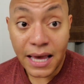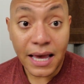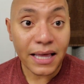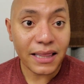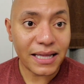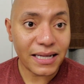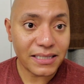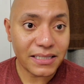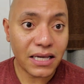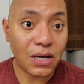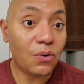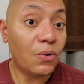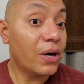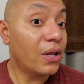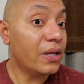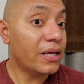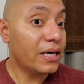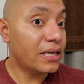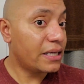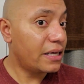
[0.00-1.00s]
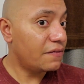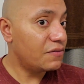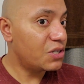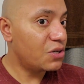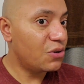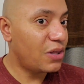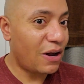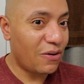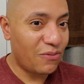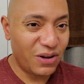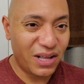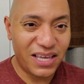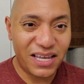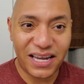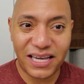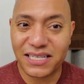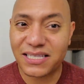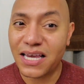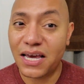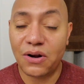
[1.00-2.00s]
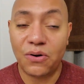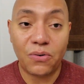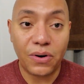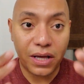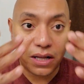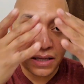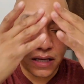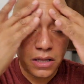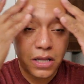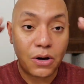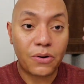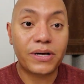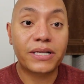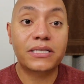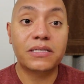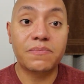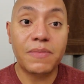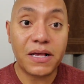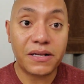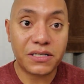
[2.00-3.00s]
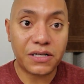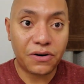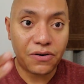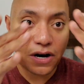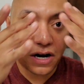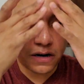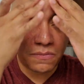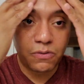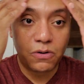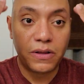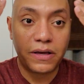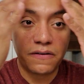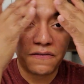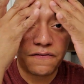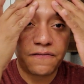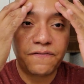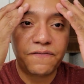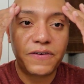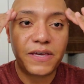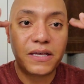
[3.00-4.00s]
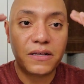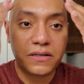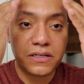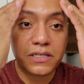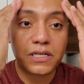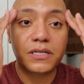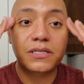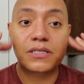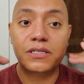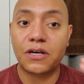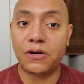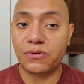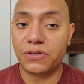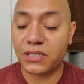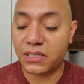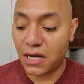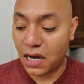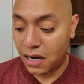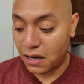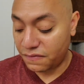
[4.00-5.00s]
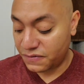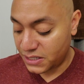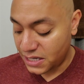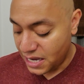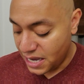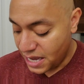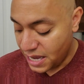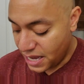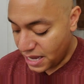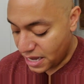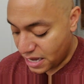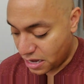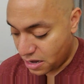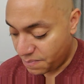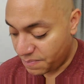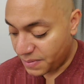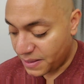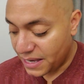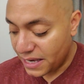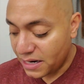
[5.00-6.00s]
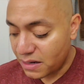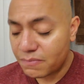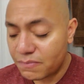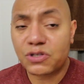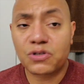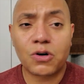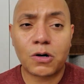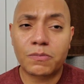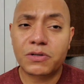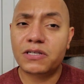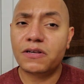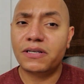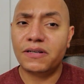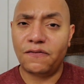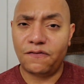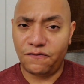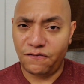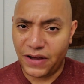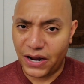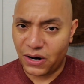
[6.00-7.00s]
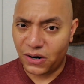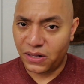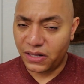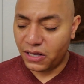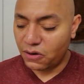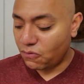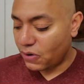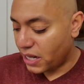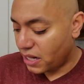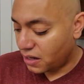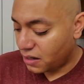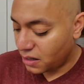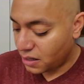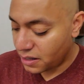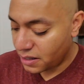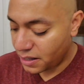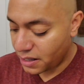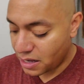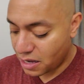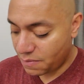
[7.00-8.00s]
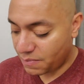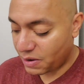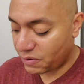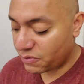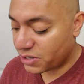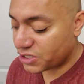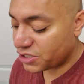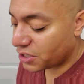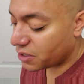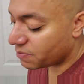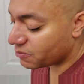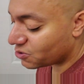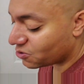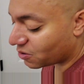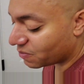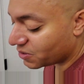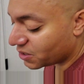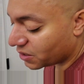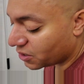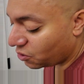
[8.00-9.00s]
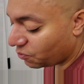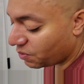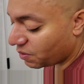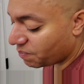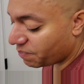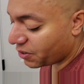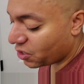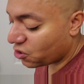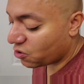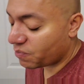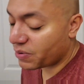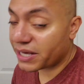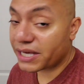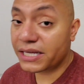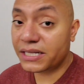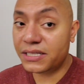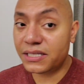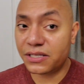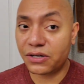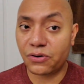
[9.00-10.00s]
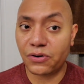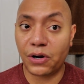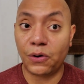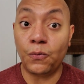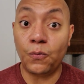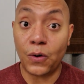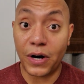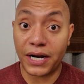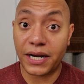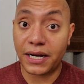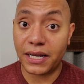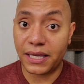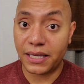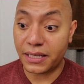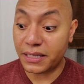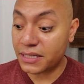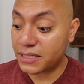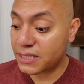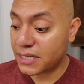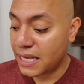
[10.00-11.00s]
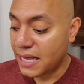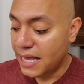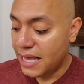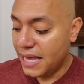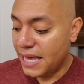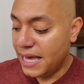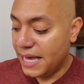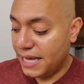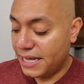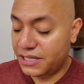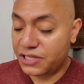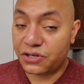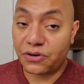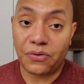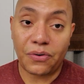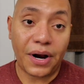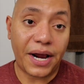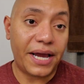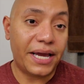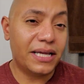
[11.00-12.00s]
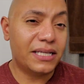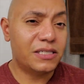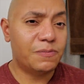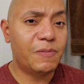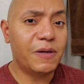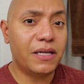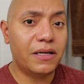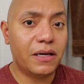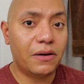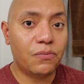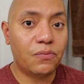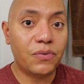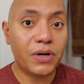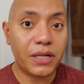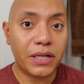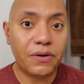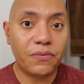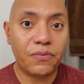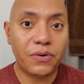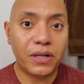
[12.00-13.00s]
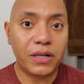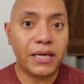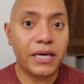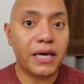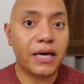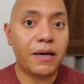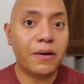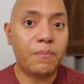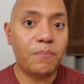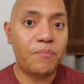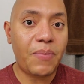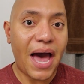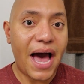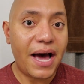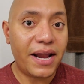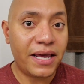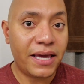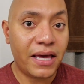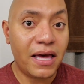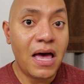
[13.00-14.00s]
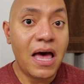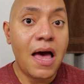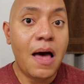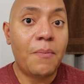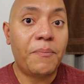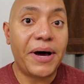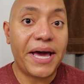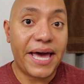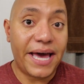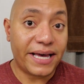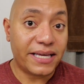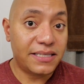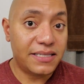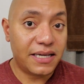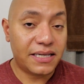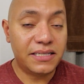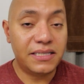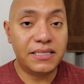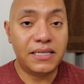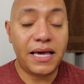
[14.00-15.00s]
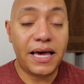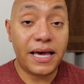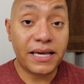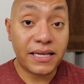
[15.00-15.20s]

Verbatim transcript: that's that oil. It gives you that really nice kind of oily glow. It smells incredible. It feels so soft. It absorbs fairly well. I wish it absorbed a little bit better, but considering what it is, it's great. It's been really, really combating my excess